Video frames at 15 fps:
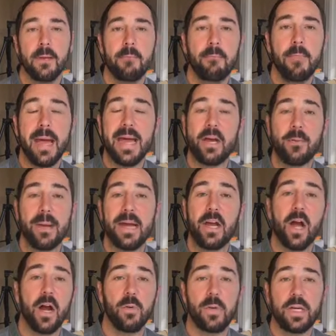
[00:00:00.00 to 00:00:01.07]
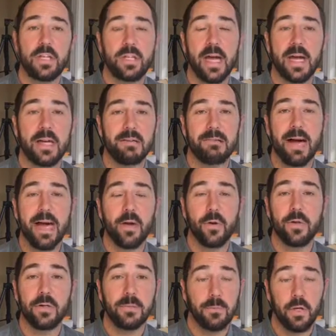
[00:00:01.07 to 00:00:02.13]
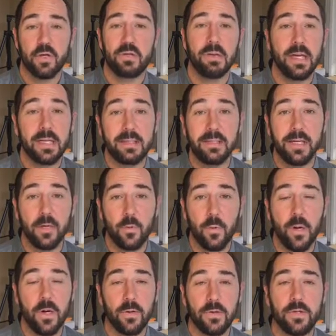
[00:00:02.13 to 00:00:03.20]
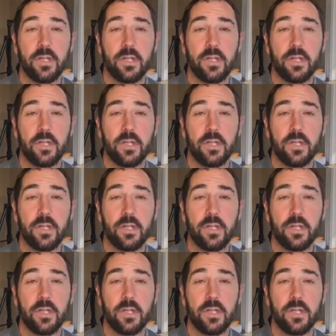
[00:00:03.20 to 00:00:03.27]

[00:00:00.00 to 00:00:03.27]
may or may not reach that collateral, and most likely it won't.